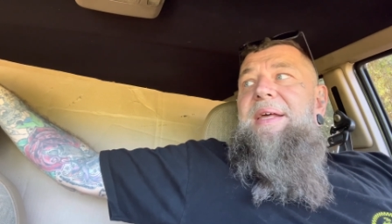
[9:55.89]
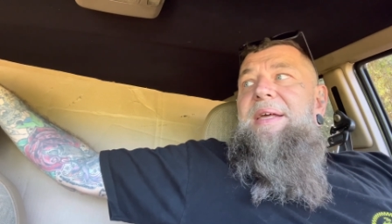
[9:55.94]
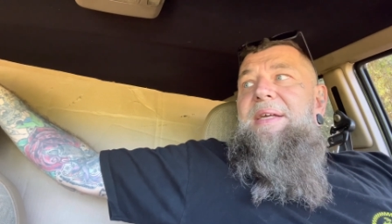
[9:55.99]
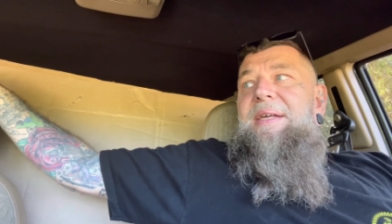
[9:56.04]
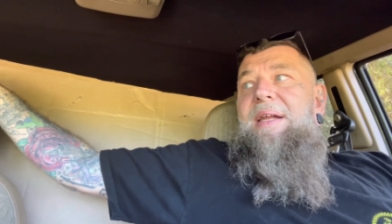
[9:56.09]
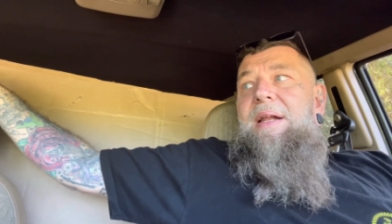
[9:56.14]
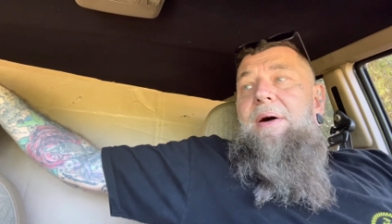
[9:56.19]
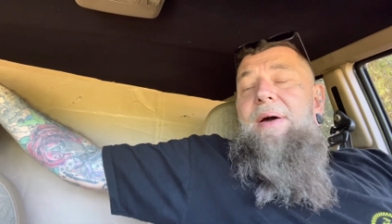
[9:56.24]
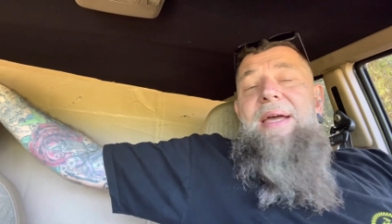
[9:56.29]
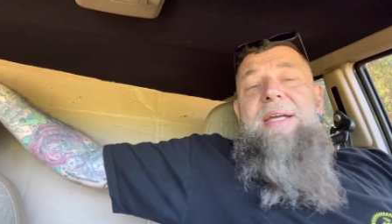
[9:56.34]

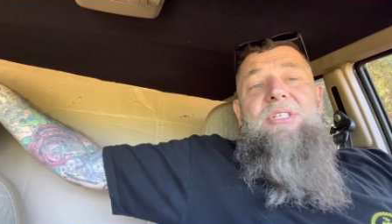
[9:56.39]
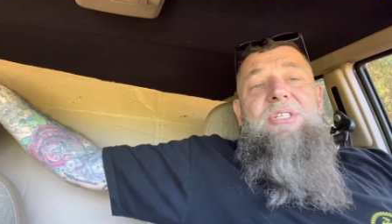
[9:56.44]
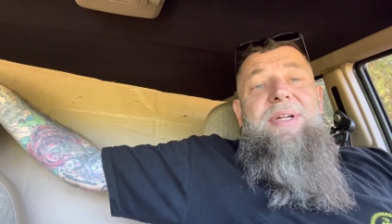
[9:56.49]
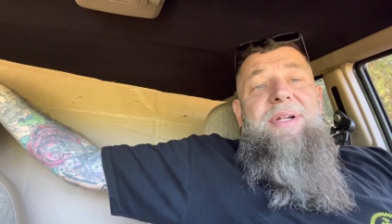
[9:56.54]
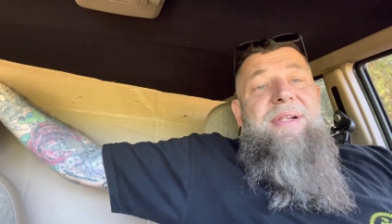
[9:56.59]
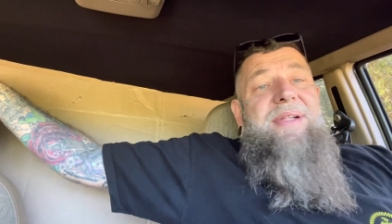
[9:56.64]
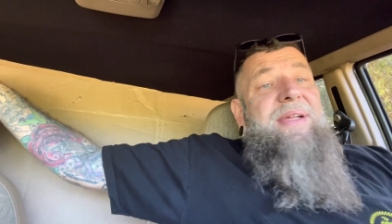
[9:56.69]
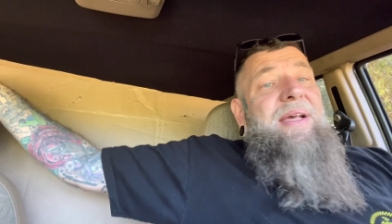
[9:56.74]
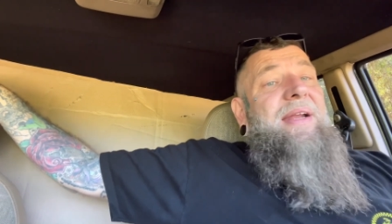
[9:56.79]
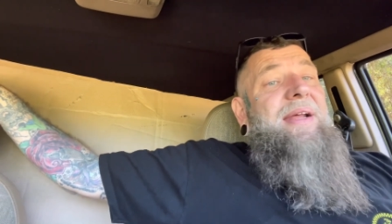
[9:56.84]
you know, he
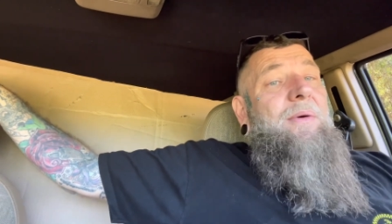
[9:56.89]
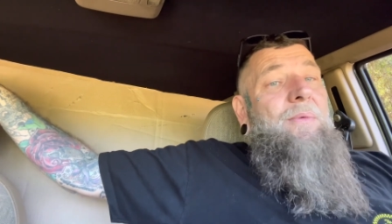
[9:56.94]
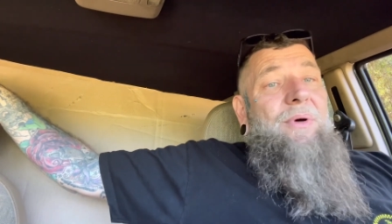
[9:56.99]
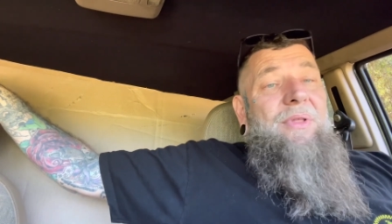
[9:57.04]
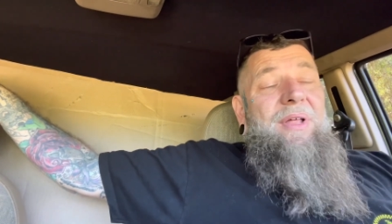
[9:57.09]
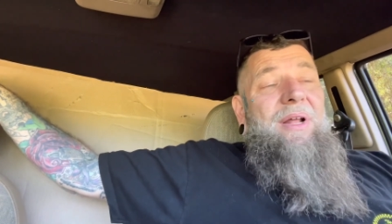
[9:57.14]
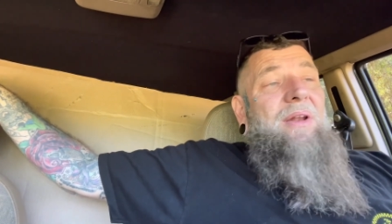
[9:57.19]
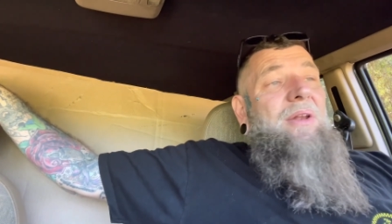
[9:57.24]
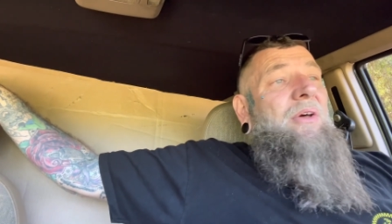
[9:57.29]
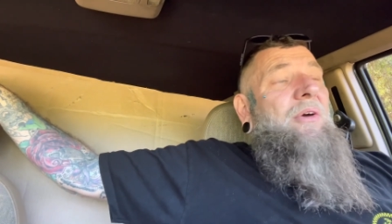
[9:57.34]
just did it
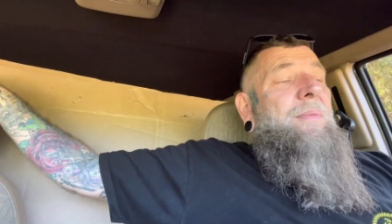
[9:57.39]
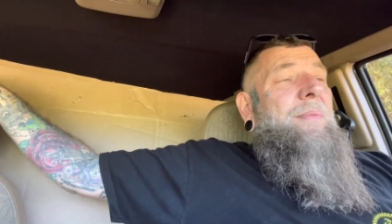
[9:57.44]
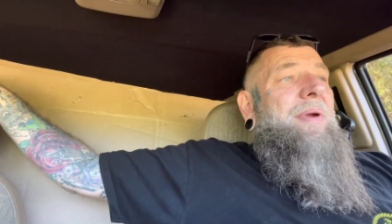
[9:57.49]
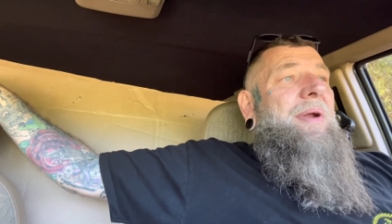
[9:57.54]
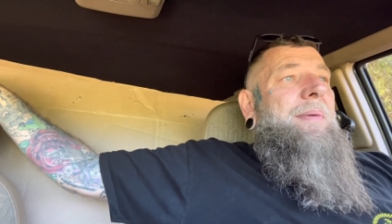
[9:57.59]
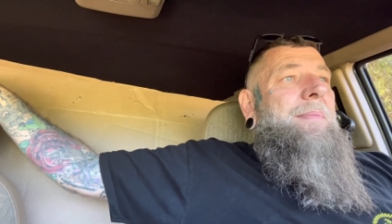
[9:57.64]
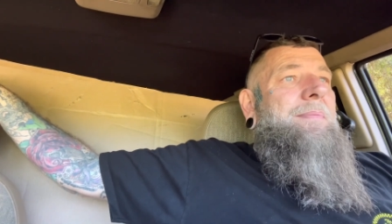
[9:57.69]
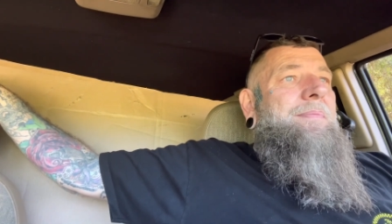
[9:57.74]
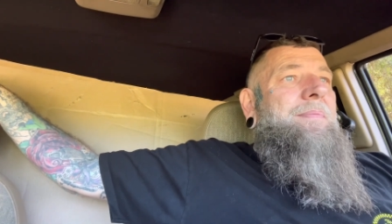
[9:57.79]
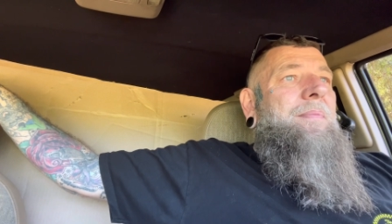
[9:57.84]
with
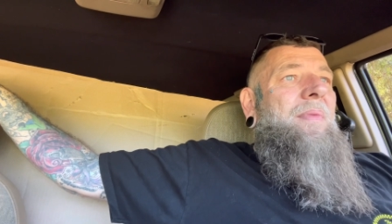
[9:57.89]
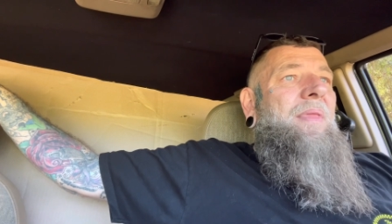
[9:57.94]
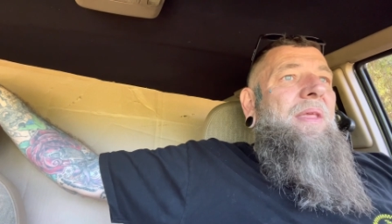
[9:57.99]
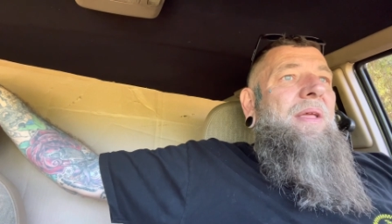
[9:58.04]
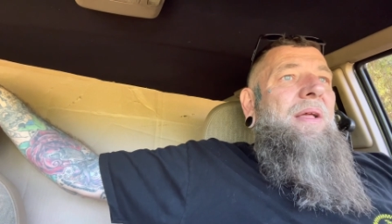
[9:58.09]
aluminum